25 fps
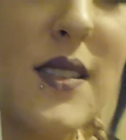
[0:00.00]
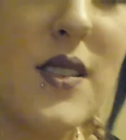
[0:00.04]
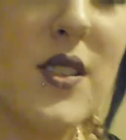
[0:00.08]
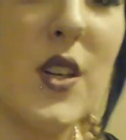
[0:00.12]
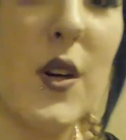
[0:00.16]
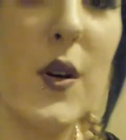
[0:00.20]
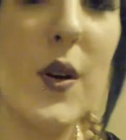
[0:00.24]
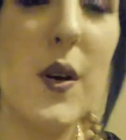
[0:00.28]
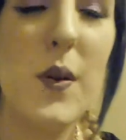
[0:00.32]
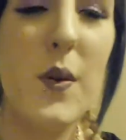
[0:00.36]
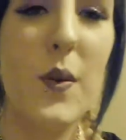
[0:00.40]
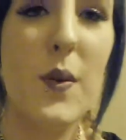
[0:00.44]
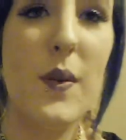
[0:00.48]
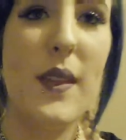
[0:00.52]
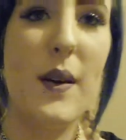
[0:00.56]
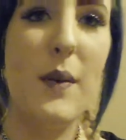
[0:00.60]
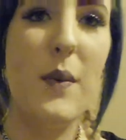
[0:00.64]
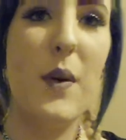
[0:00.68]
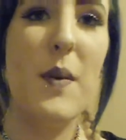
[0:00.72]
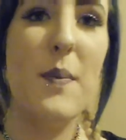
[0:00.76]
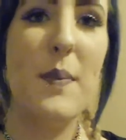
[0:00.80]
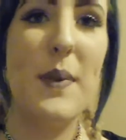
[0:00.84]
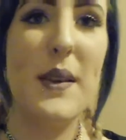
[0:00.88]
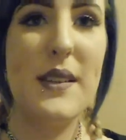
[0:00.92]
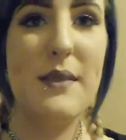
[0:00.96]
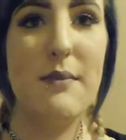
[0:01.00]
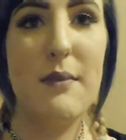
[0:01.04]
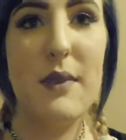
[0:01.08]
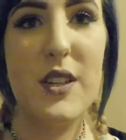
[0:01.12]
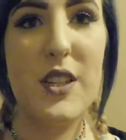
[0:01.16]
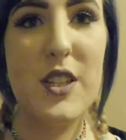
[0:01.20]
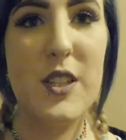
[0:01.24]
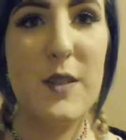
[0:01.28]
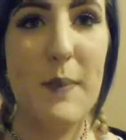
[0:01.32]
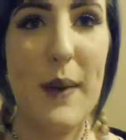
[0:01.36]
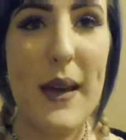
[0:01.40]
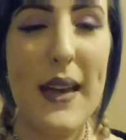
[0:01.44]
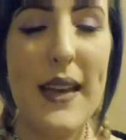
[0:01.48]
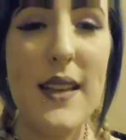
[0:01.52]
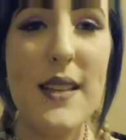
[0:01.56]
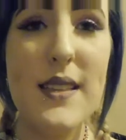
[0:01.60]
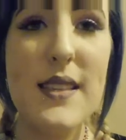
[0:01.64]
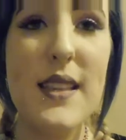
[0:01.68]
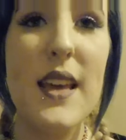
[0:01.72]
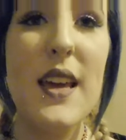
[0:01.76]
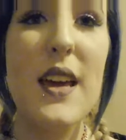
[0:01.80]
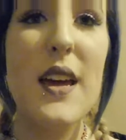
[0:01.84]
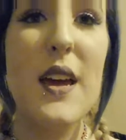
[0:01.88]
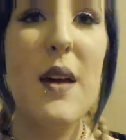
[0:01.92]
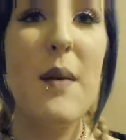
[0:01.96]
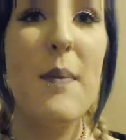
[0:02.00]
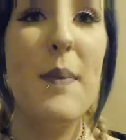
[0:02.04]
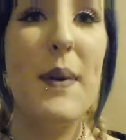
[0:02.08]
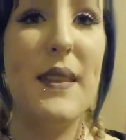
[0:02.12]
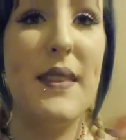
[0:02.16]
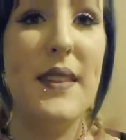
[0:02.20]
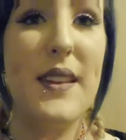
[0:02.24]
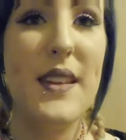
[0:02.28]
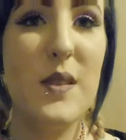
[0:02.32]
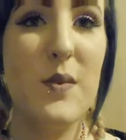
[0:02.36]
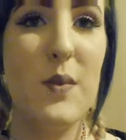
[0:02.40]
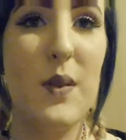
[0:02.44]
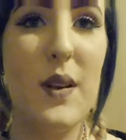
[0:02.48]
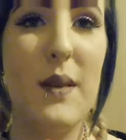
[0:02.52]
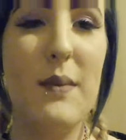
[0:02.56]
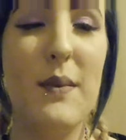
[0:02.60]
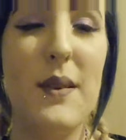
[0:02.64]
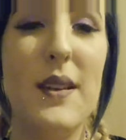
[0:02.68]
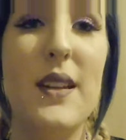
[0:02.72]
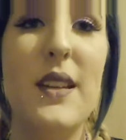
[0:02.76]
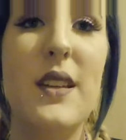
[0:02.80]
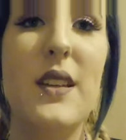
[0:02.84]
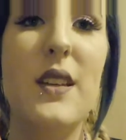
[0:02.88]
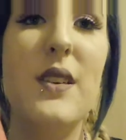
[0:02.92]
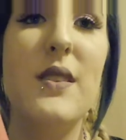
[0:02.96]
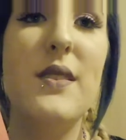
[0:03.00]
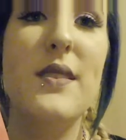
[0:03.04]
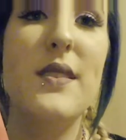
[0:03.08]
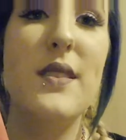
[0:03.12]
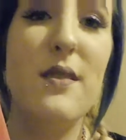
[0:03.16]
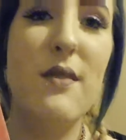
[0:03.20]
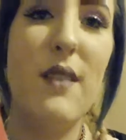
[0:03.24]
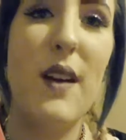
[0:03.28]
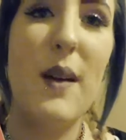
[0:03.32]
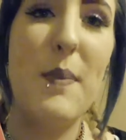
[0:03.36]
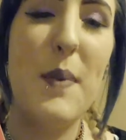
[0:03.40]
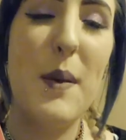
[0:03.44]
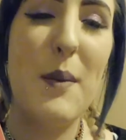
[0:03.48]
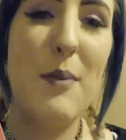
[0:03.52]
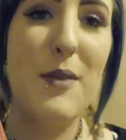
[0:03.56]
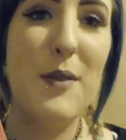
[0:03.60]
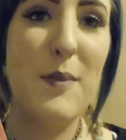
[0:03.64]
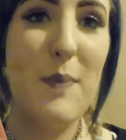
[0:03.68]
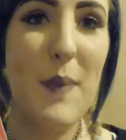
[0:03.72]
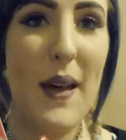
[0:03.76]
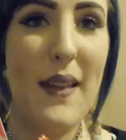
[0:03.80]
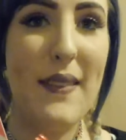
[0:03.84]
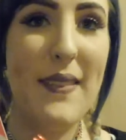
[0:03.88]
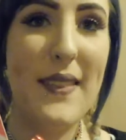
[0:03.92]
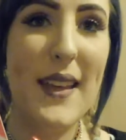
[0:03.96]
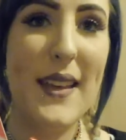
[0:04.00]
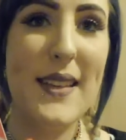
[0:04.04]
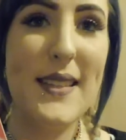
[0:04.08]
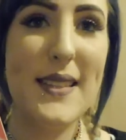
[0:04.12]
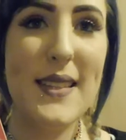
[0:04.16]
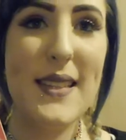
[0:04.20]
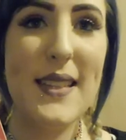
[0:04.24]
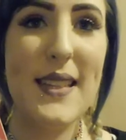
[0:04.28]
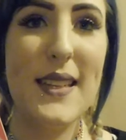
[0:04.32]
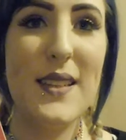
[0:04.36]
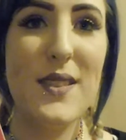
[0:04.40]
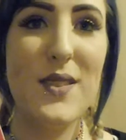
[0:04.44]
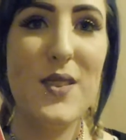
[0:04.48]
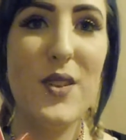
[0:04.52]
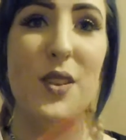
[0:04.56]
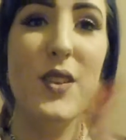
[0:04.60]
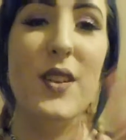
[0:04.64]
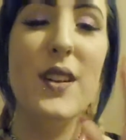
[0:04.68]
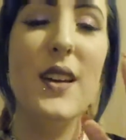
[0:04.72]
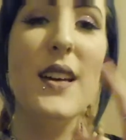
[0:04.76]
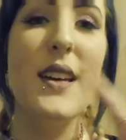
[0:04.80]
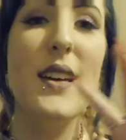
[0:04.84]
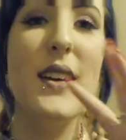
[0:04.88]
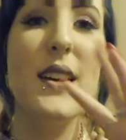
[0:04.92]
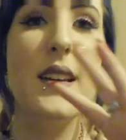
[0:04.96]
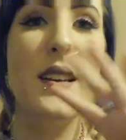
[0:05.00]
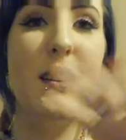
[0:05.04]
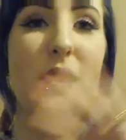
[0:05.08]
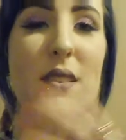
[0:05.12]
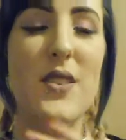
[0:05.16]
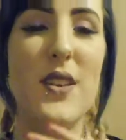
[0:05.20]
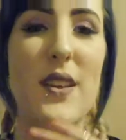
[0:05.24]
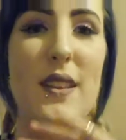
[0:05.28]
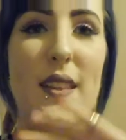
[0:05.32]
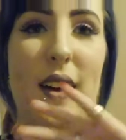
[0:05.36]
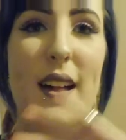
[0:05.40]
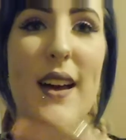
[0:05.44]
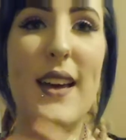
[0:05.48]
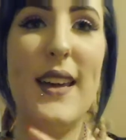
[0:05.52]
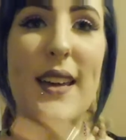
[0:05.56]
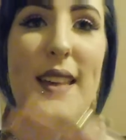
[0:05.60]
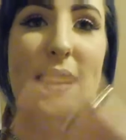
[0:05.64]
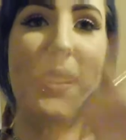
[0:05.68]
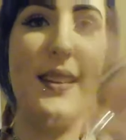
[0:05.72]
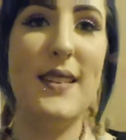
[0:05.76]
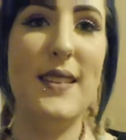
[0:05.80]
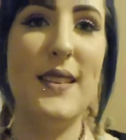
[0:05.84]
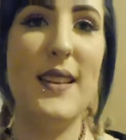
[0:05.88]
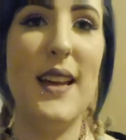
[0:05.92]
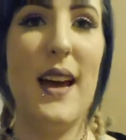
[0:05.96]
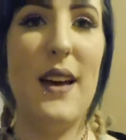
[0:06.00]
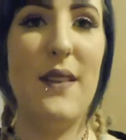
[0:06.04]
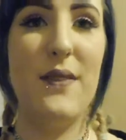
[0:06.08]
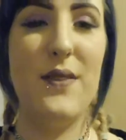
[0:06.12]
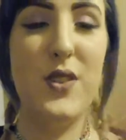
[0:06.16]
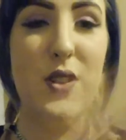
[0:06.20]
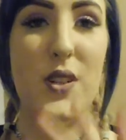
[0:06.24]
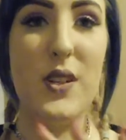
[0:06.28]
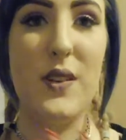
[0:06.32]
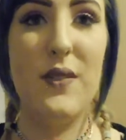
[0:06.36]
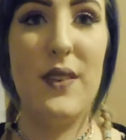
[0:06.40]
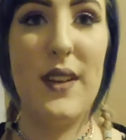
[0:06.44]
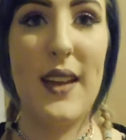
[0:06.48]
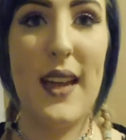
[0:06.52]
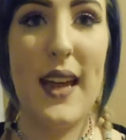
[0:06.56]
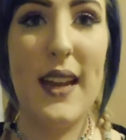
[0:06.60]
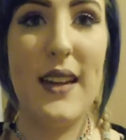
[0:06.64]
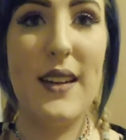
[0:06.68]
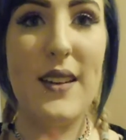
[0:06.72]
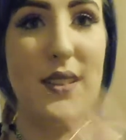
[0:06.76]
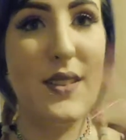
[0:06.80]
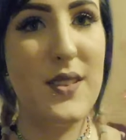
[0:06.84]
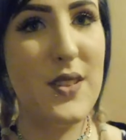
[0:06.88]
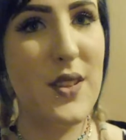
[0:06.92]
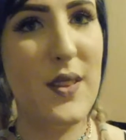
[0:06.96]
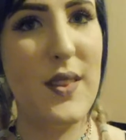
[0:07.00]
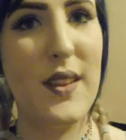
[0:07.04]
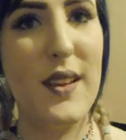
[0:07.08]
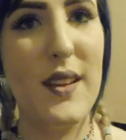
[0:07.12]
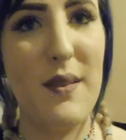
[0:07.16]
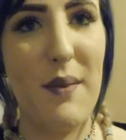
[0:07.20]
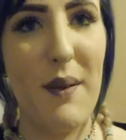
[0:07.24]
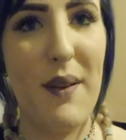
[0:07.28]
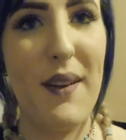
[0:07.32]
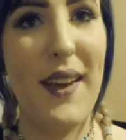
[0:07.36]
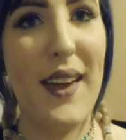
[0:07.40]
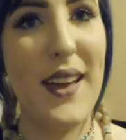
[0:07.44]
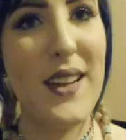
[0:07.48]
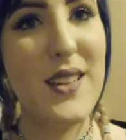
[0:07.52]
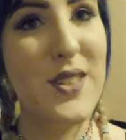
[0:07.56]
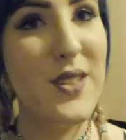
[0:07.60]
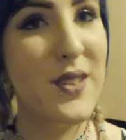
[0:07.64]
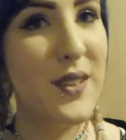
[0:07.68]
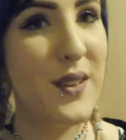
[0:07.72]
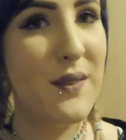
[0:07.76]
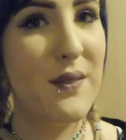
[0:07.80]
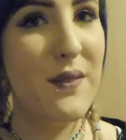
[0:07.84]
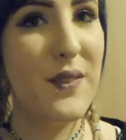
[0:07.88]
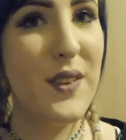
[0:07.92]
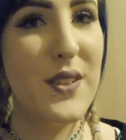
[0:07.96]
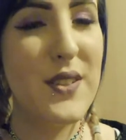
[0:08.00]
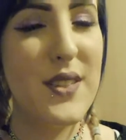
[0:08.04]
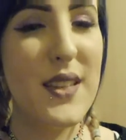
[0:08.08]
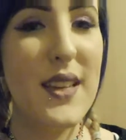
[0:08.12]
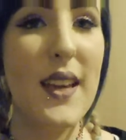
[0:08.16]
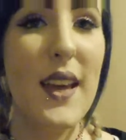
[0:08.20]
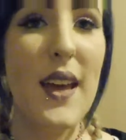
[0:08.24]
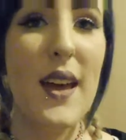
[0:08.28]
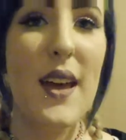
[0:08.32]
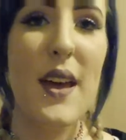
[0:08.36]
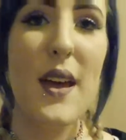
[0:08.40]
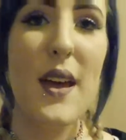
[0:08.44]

so there won't be as much space. But this one I'm going to use to write people's birthdays and things on, so that I can have two different calendars so things won't get too confusing.